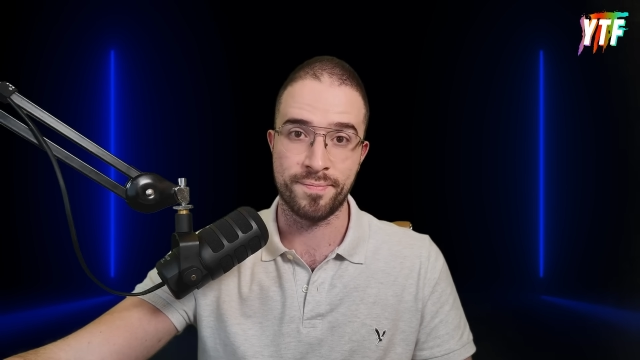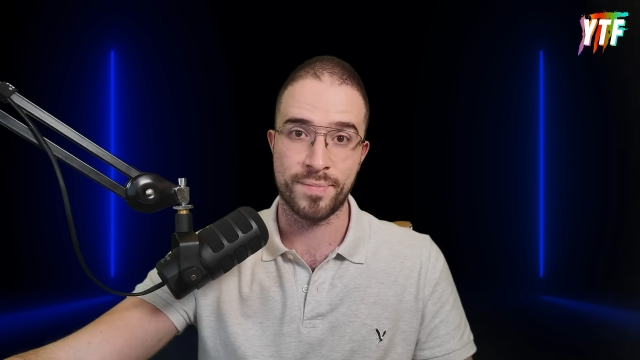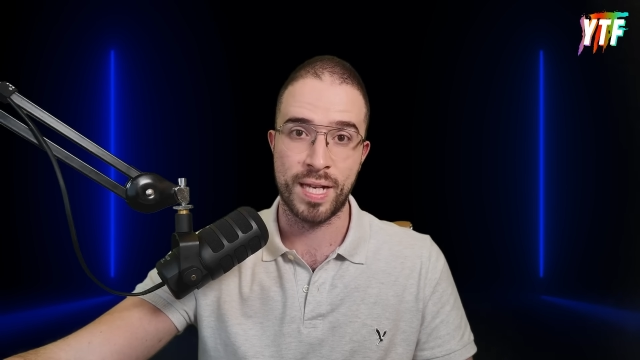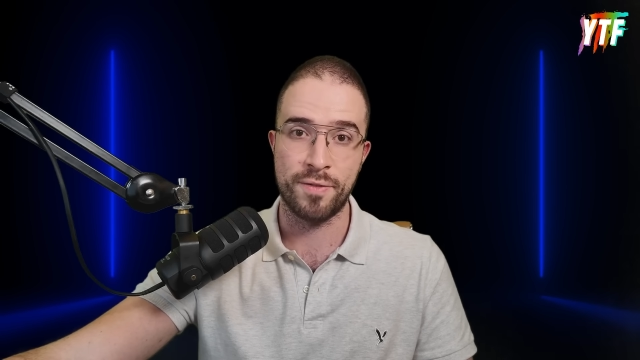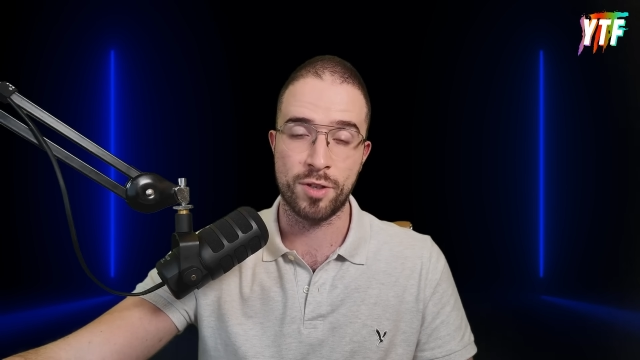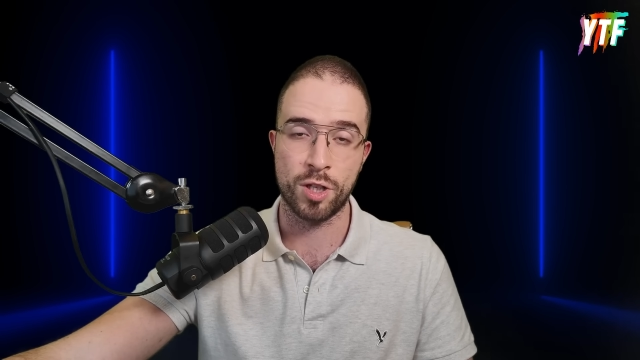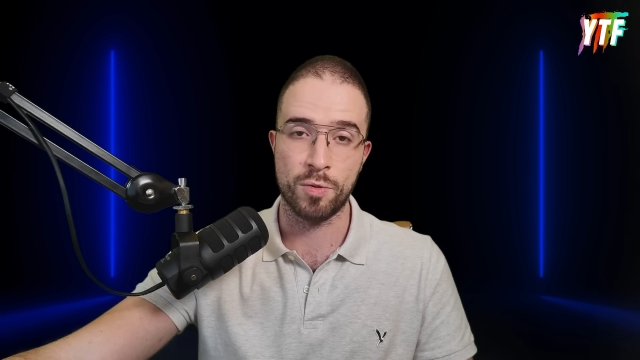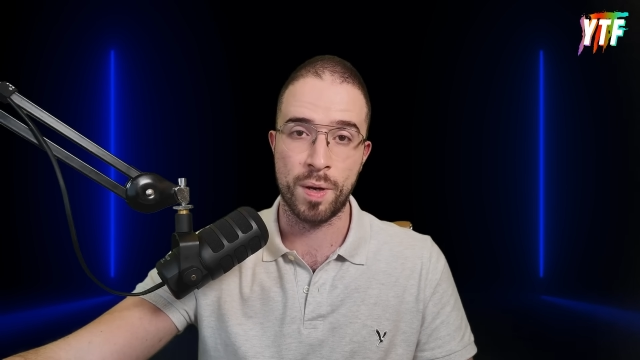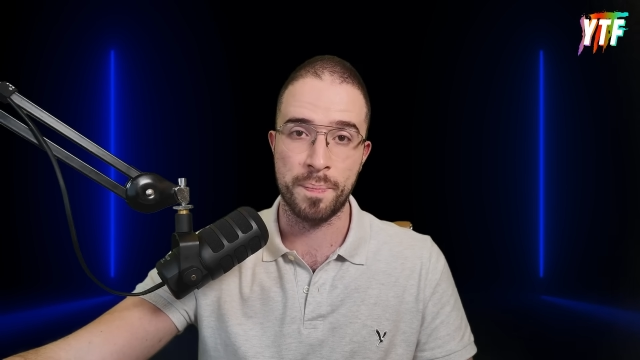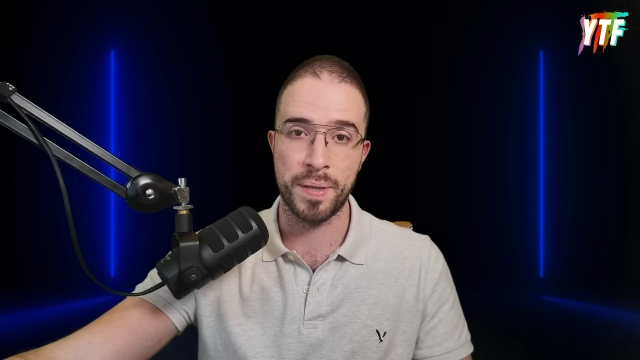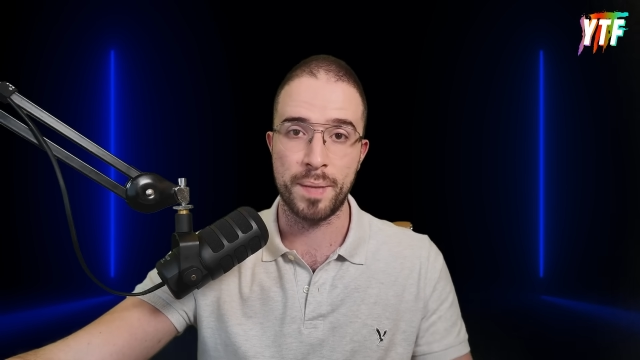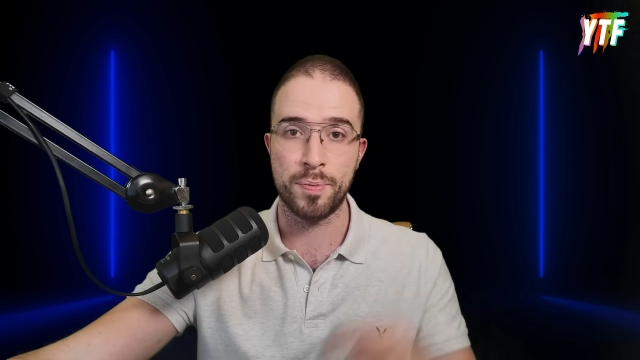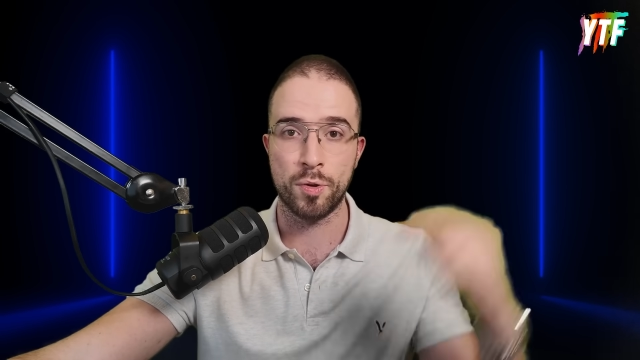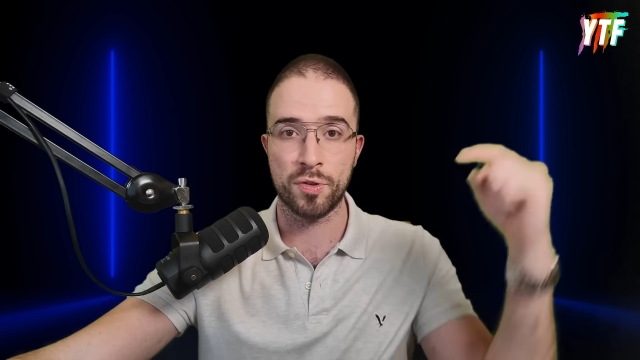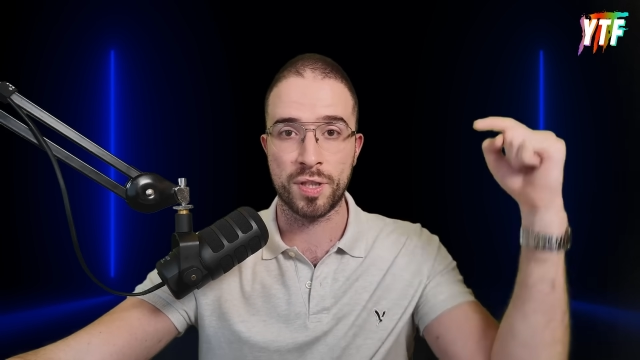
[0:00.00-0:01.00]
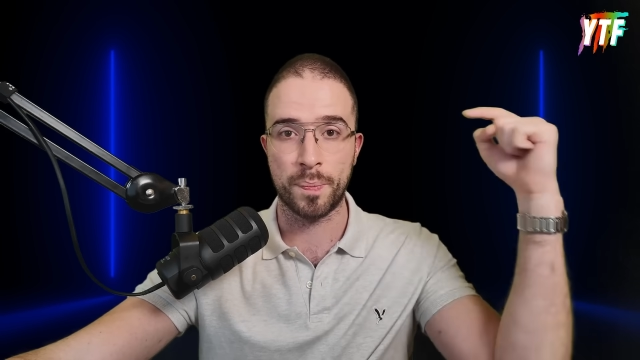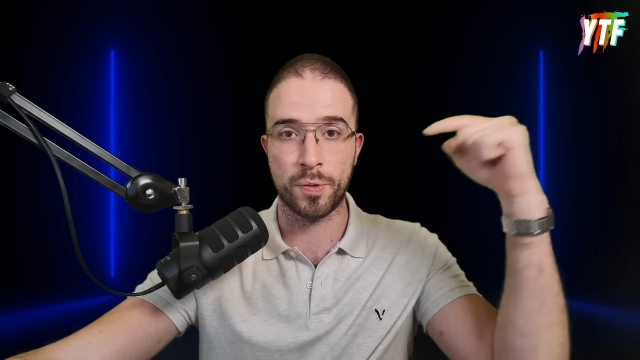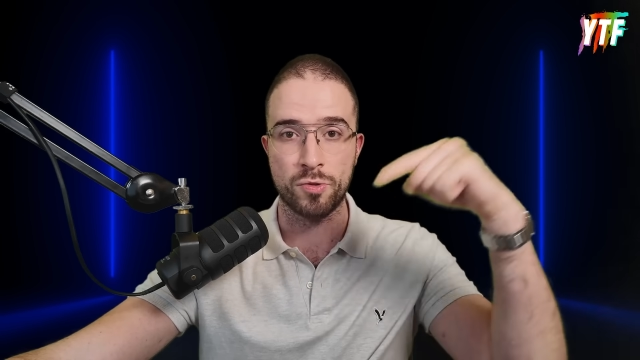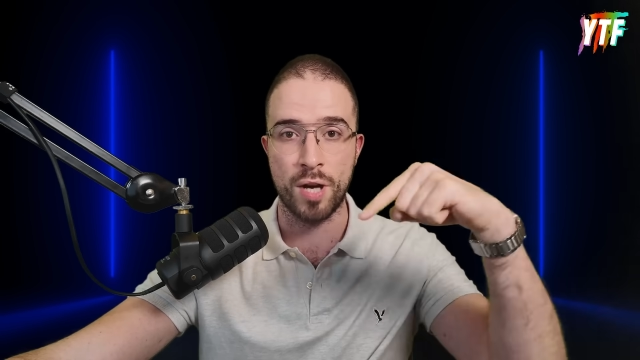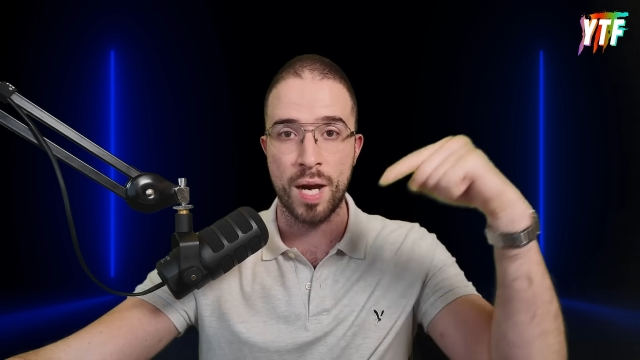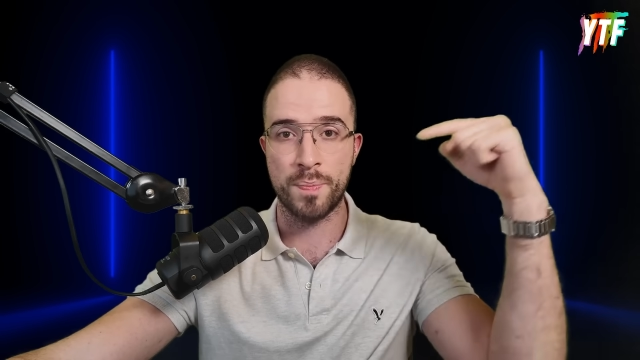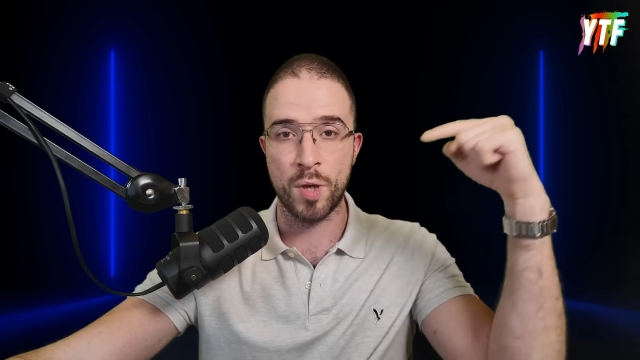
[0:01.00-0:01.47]
Have a good one, people.
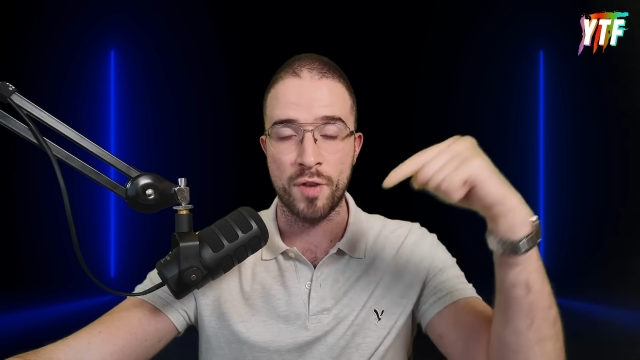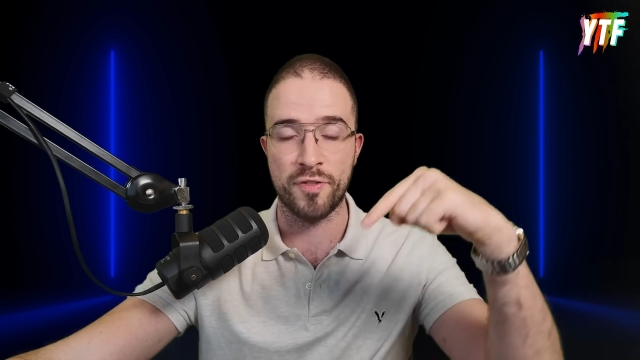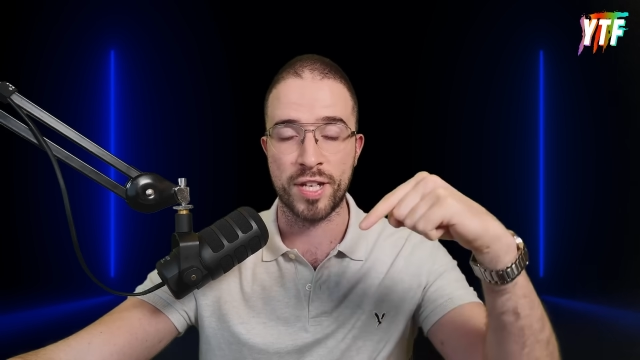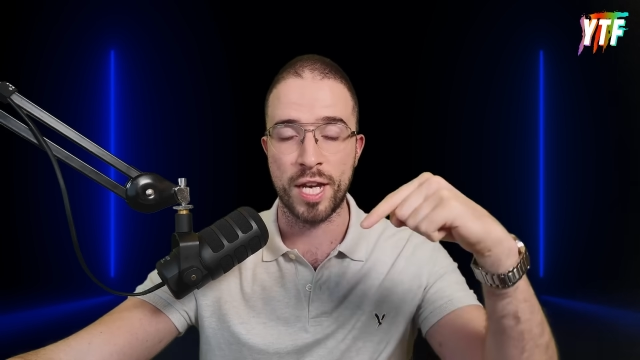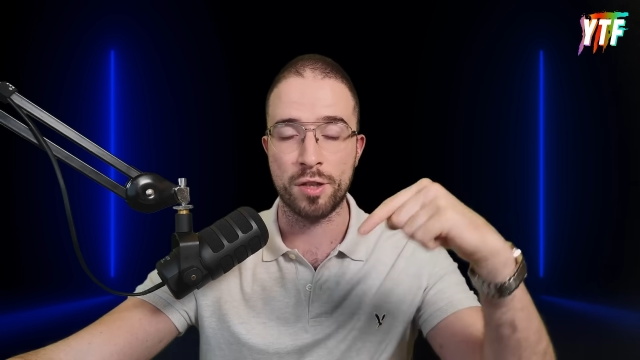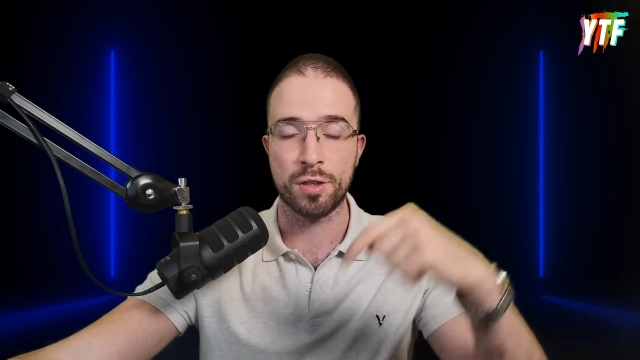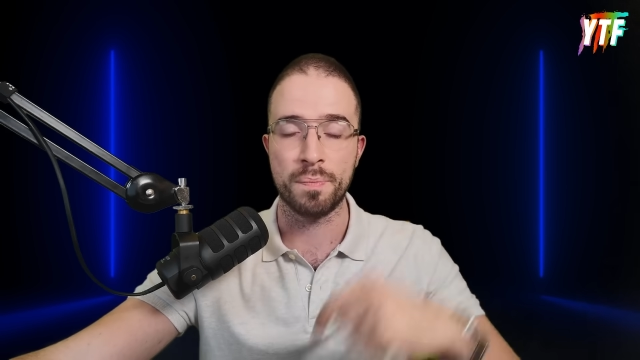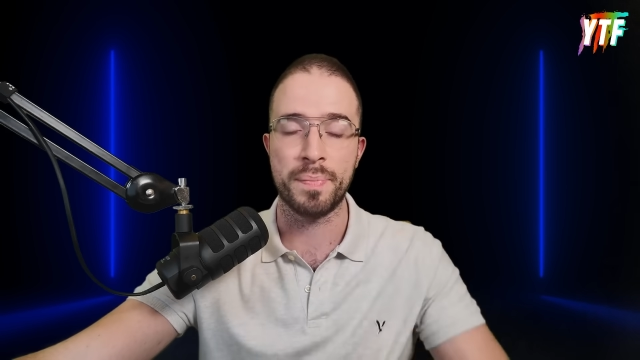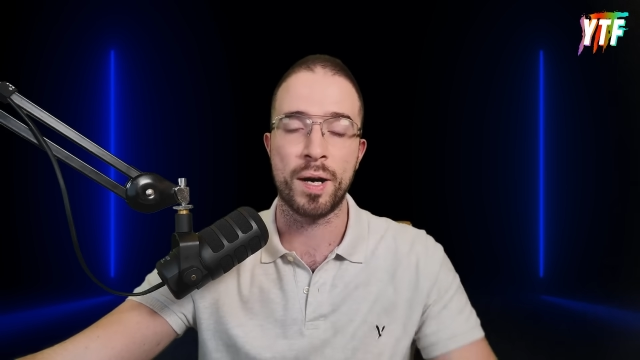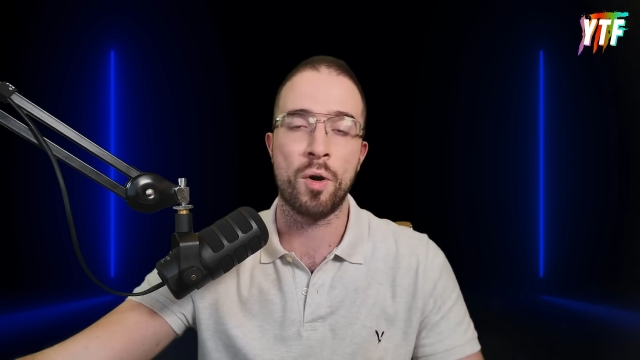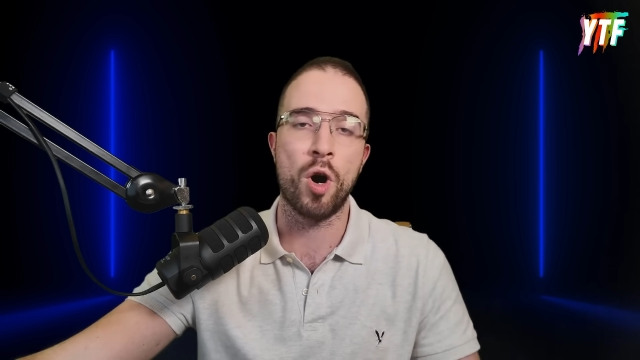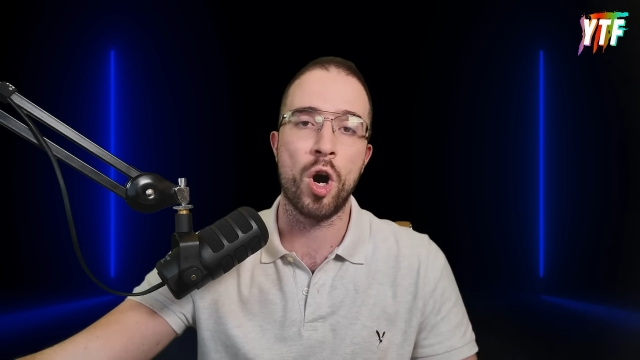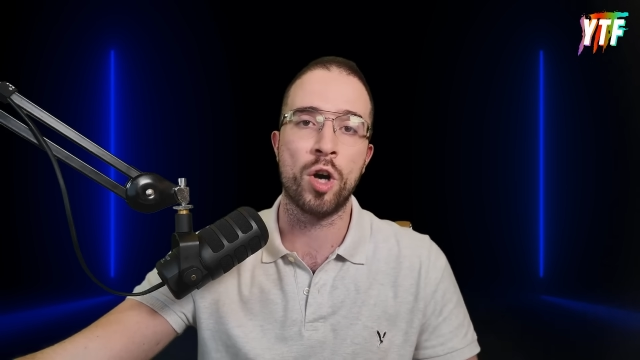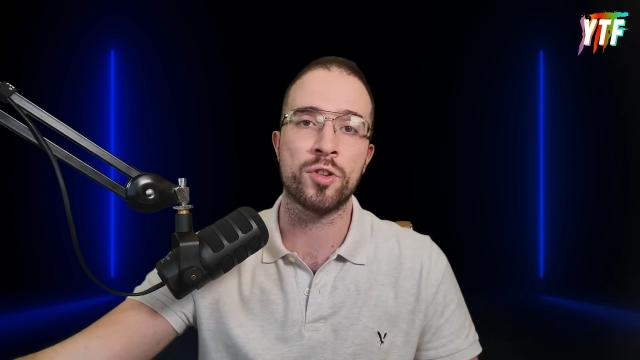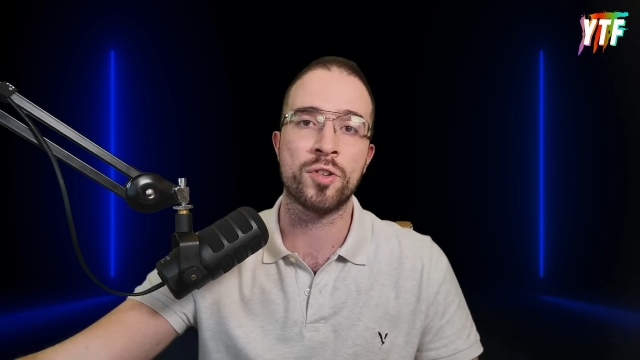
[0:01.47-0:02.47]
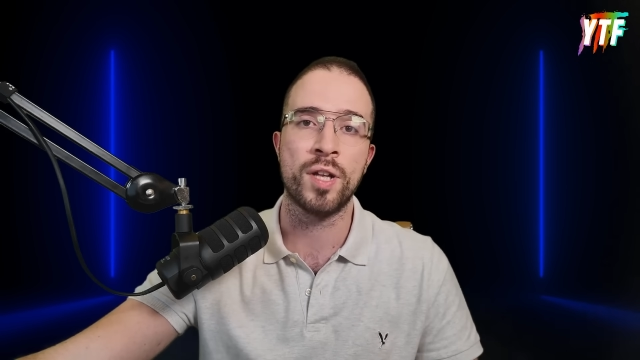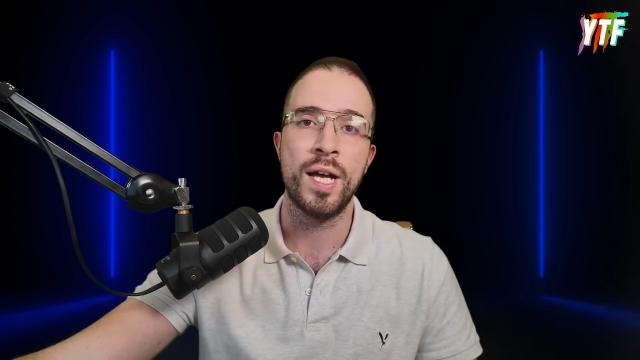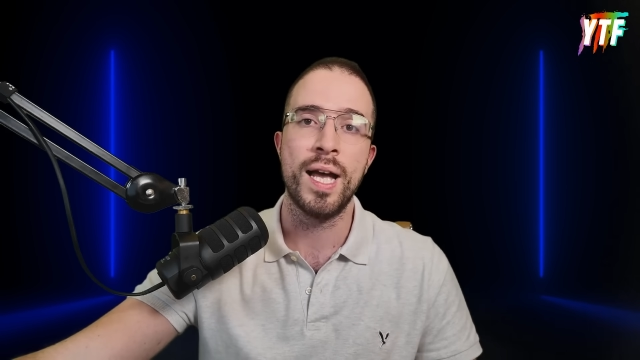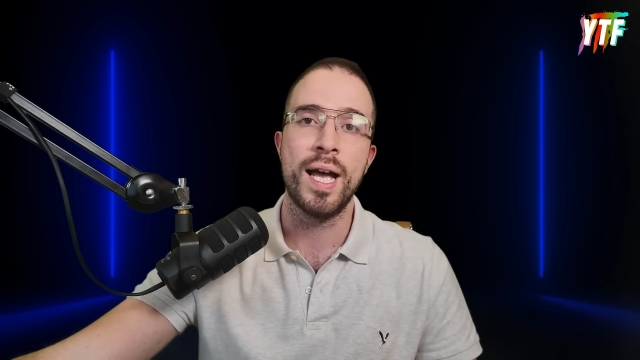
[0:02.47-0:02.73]
Subscribe, notification bell on.